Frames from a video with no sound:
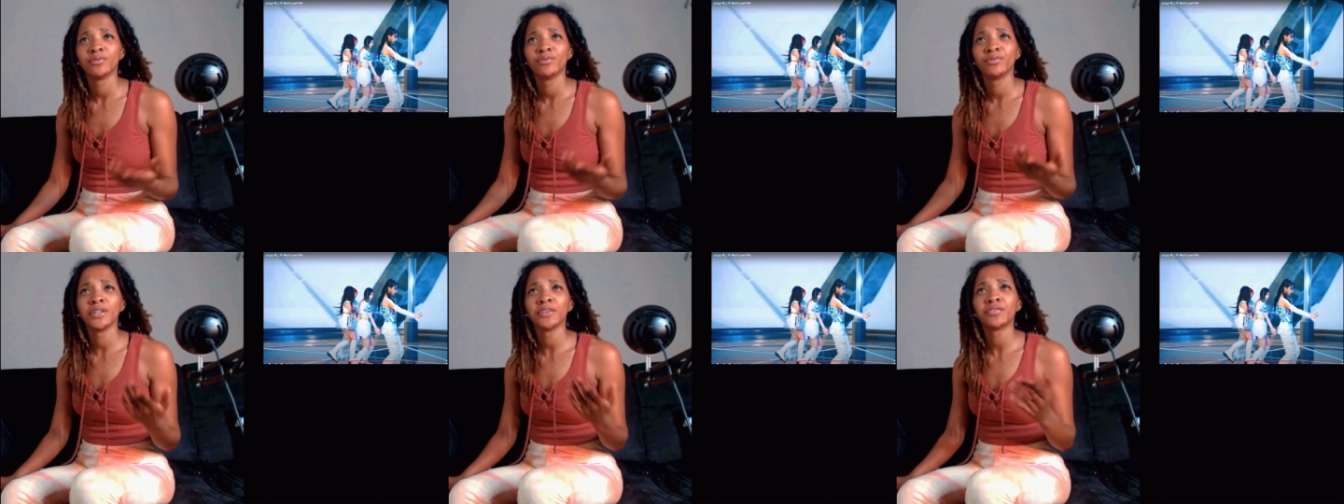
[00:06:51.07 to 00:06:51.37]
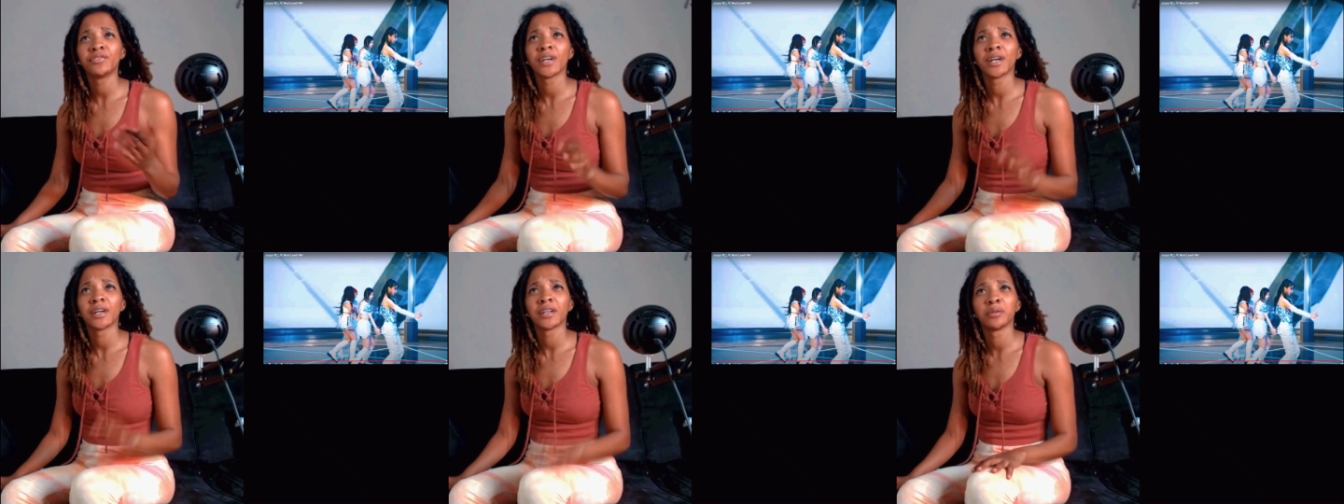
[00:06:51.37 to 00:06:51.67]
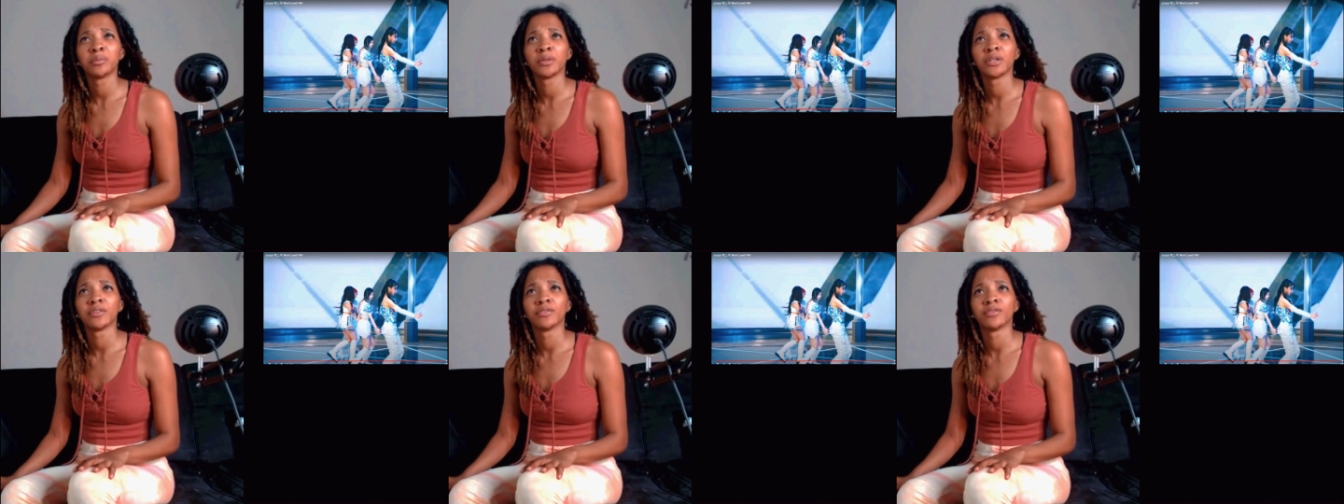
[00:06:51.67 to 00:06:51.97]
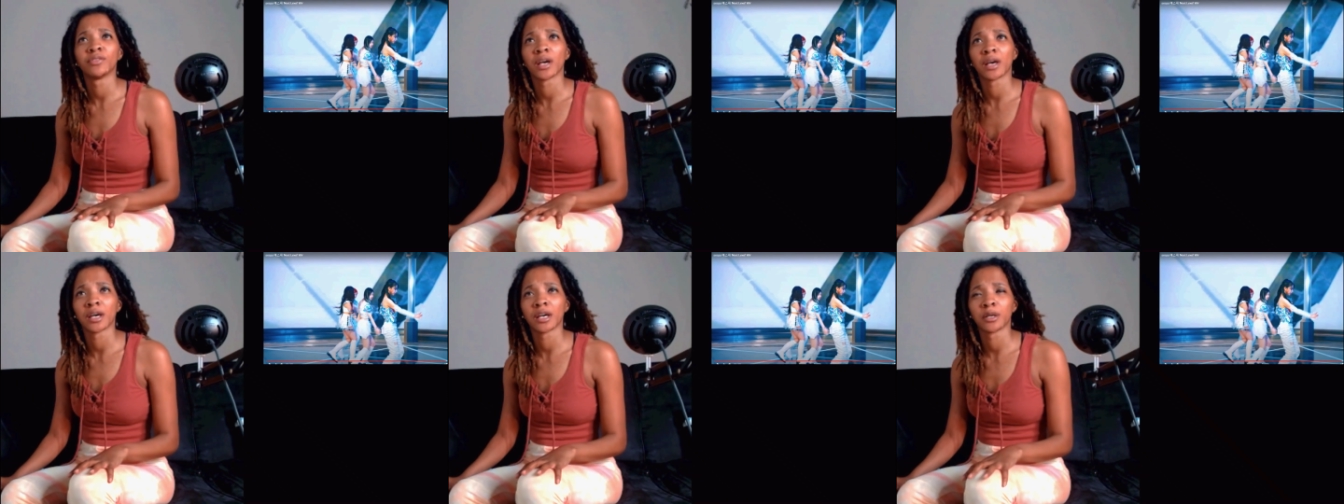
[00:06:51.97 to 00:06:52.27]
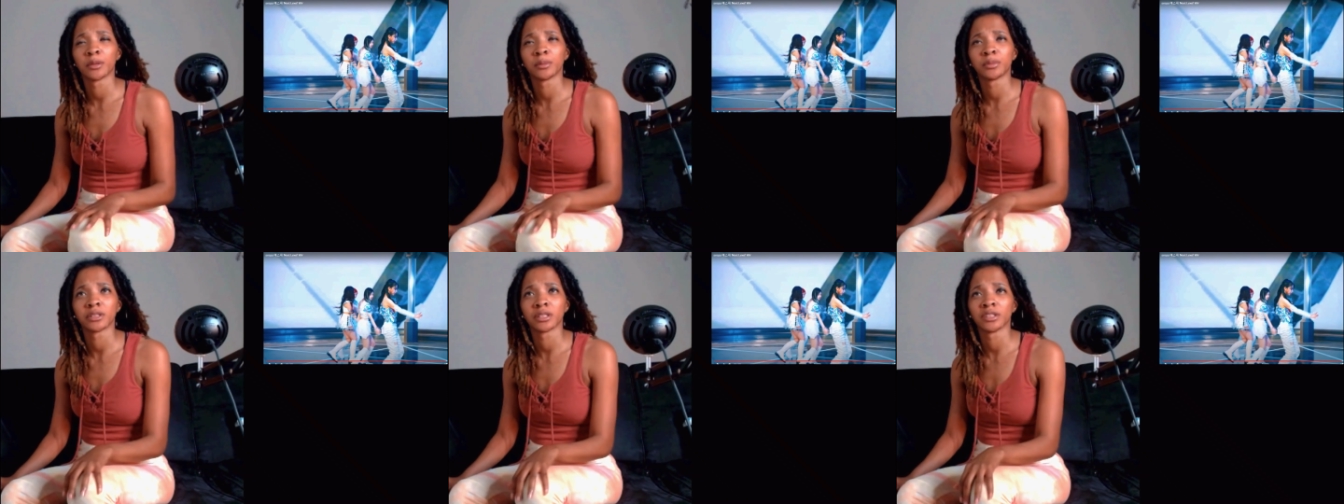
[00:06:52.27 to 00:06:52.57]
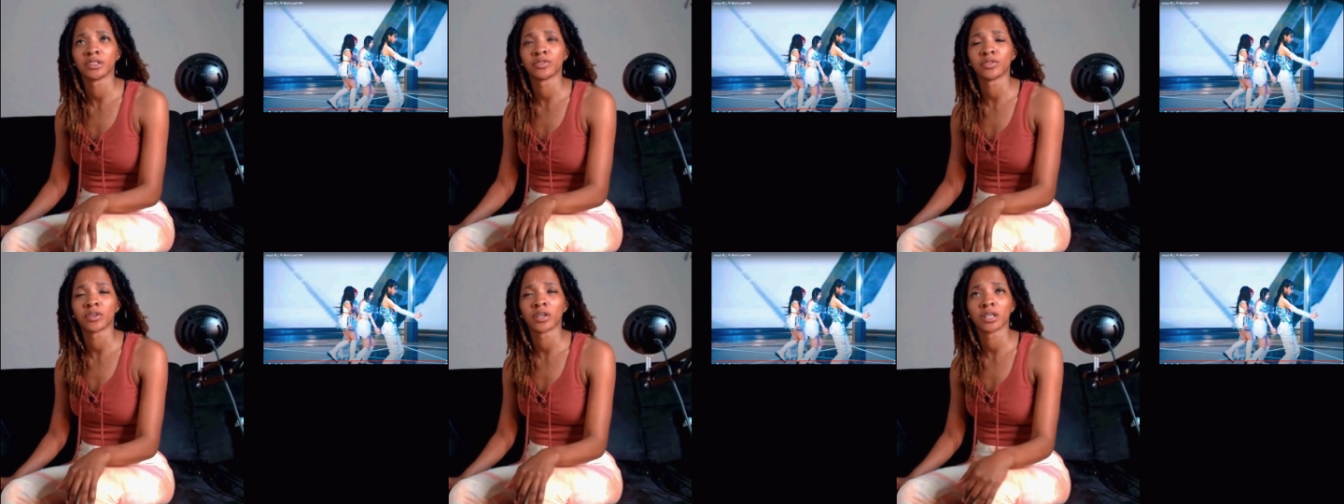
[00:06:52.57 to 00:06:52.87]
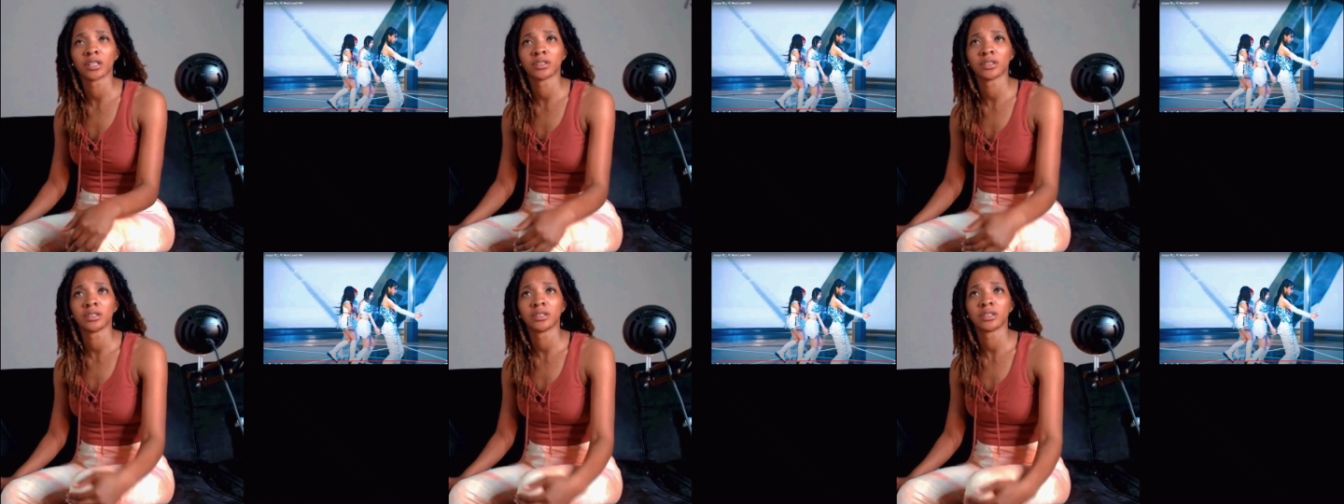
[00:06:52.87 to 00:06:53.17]
Fifth Element vibes as
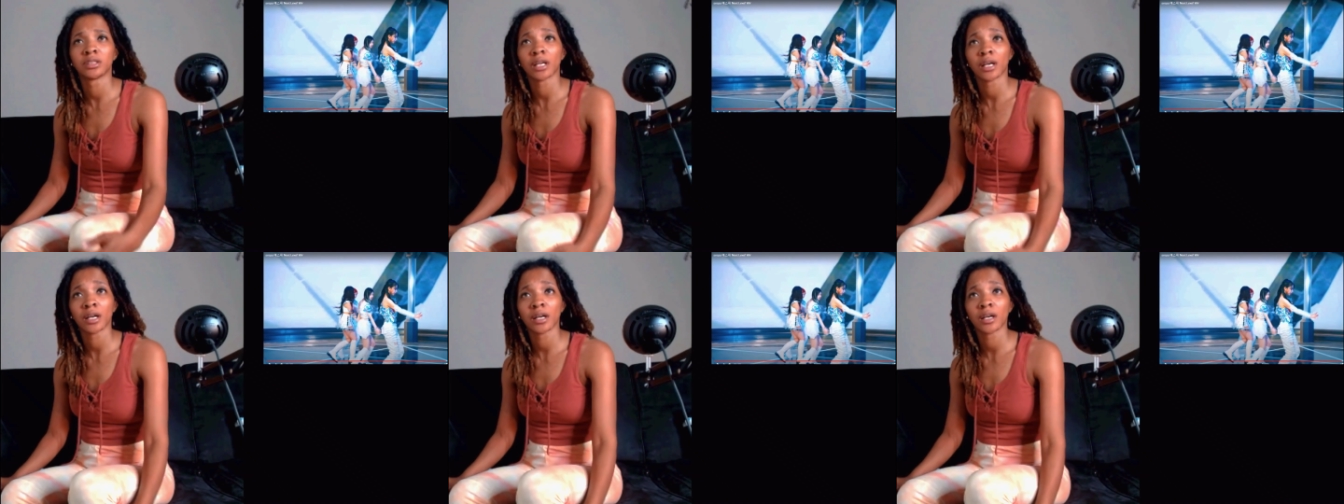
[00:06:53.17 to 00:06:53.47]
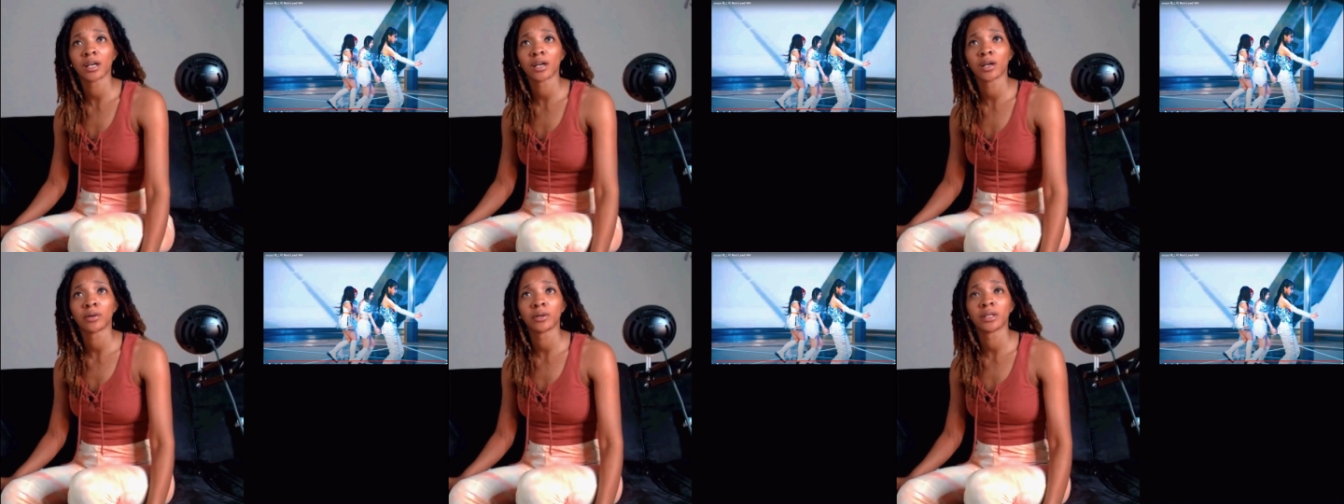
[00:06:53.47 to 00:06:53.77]
far as the style,